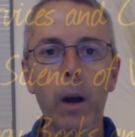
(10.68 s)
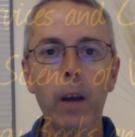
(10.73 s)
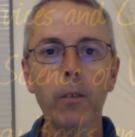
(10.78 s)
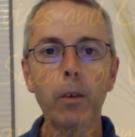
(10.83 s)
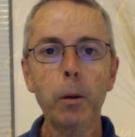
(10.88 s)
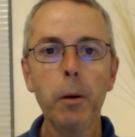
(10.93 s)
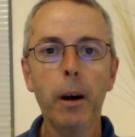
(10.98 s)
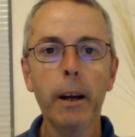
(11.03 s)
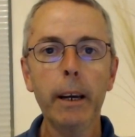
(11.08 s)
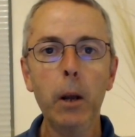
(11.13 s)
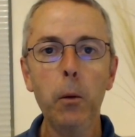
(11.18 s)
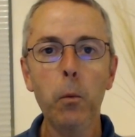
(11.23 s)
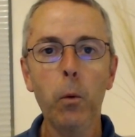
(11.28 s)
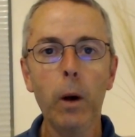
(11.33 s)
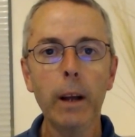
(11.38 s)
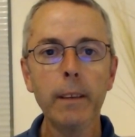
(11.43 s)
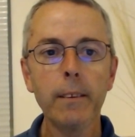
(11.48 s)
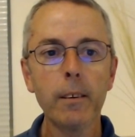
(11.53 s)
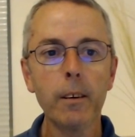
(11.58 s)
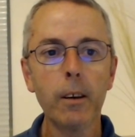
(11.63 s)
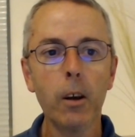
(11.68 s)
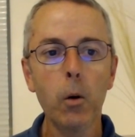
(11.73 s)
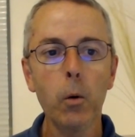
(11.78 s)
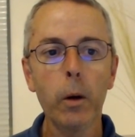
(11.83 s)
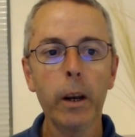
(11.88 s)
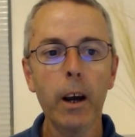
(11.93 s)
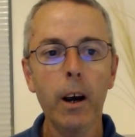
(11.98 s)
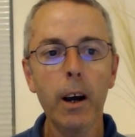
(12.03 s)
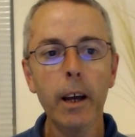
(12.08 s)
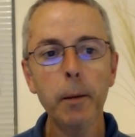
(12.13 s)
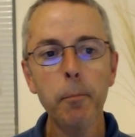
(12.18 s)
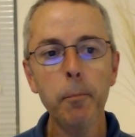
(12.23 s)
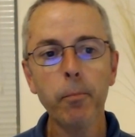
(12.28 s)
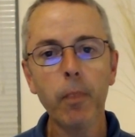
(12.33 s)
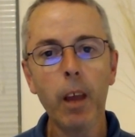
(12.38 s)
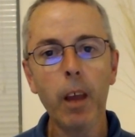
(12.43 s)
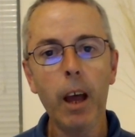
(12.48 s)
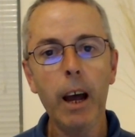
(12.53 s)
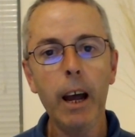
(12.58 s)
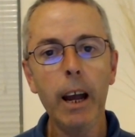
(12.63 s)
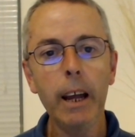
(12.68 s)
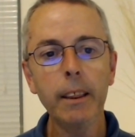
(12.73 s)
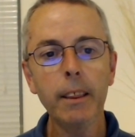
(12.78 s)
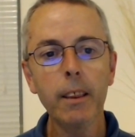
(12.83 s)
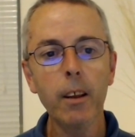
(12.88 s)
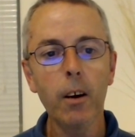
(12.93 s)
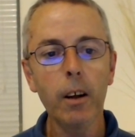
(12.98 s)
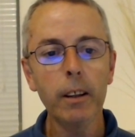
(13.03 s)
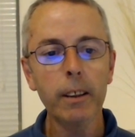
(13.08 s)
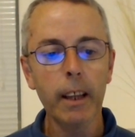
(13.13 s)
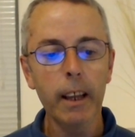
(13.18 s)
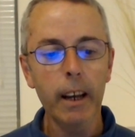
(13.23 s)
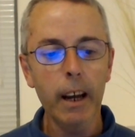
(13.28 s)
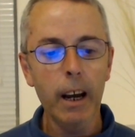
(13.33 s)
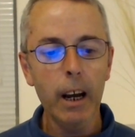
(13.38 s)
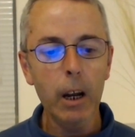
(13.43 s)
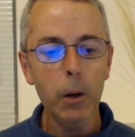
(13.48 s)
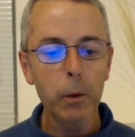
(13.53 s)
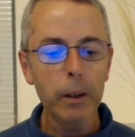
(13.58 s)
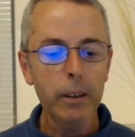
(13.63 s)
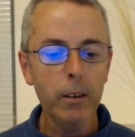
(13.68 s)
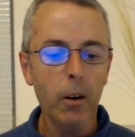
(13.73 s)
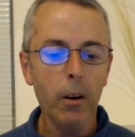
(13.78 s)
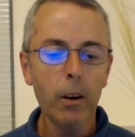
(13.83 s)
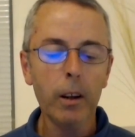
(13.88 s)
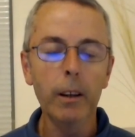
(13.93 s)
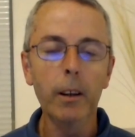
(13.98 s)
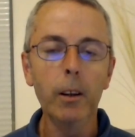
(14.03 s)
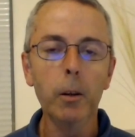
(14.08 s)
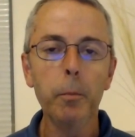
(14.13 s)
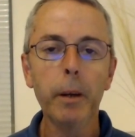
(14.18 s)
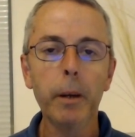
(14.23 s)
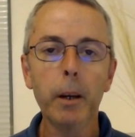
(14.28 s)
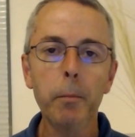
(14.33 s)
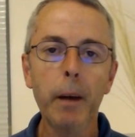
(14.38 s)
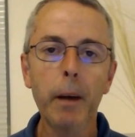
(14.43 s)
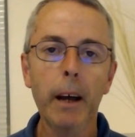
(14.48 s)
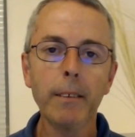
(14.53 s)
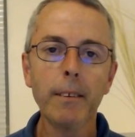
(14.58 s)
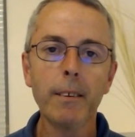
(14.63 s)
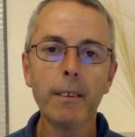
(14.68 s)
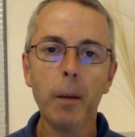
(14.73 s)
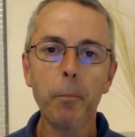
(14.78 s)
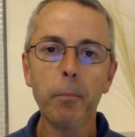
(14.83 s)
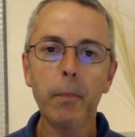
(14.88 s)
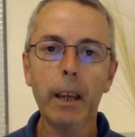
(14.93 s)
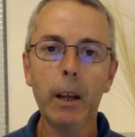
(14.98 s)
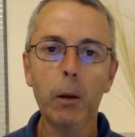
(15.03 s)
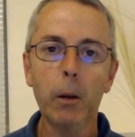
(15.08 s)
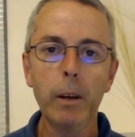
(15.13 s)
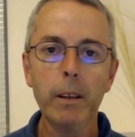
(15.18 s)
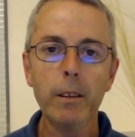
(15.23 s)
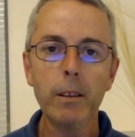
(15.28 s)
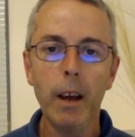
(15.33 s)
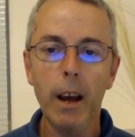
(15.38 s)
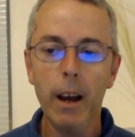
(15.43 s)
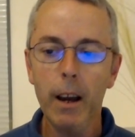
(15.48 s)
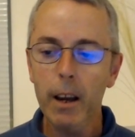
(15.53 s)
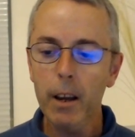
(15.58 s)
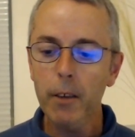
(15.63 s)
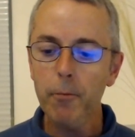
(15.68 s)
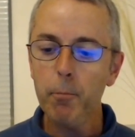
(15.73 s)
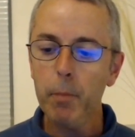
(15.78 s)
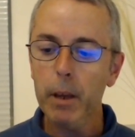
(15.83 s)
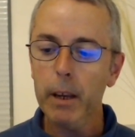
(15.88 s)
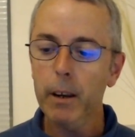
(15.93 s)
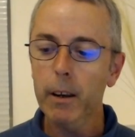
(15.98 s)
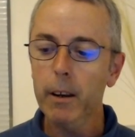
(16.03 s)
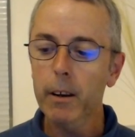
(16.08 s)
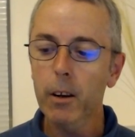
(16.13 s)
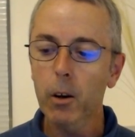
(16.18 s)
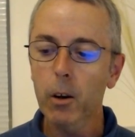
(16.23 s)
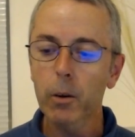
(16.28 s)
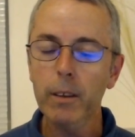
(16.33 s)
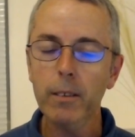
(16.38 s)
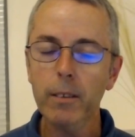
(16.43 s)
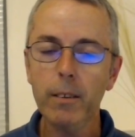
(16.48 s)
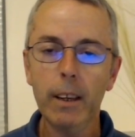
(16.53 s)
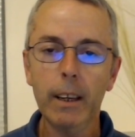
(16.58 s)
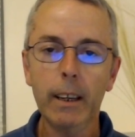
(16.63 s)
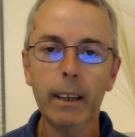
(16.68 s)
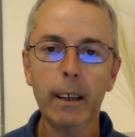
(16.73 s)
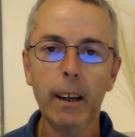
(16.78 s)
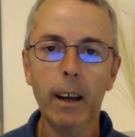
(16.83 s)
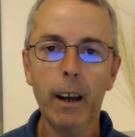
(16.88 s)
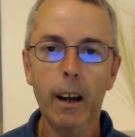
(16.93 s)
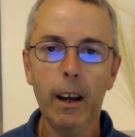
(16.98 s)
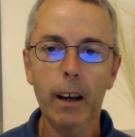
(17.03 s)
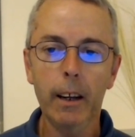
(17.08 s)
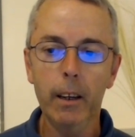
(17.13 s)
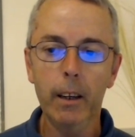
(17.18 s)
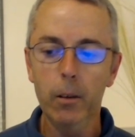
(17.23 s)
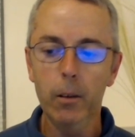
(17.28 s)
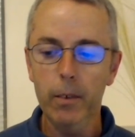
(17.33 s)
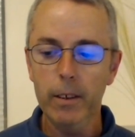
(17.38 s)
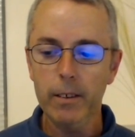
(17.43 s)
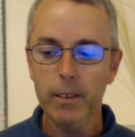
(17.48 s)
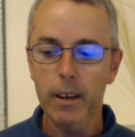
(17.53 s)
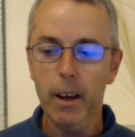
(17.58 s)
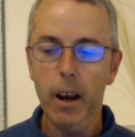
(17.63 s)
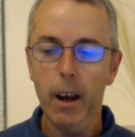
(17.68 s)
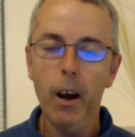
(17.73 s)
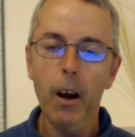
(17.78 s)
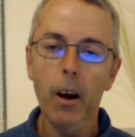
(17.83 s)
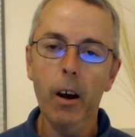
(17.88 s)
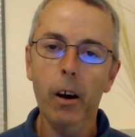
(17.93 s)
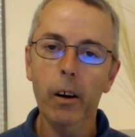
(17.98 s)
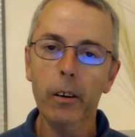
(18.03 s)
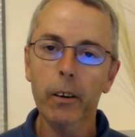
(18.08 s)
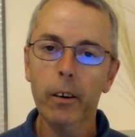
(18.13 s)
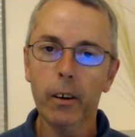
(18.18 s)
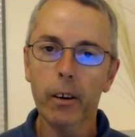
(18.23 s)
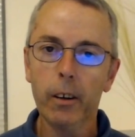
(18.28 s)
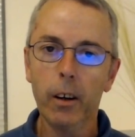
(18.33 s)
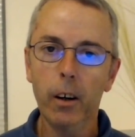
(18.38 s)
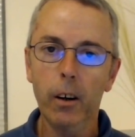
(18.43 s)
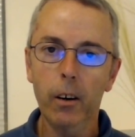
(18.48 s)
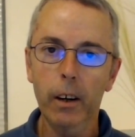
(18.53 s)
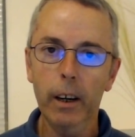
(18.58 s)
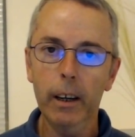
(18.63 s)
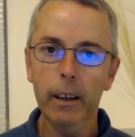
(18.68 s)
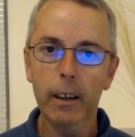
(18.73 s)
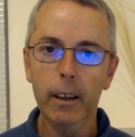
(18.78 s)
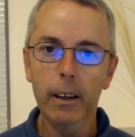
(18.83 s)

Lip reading: everybody. What's going on? I thought that I would talk a little bit about something which I've been noticing kind of as an undercurrent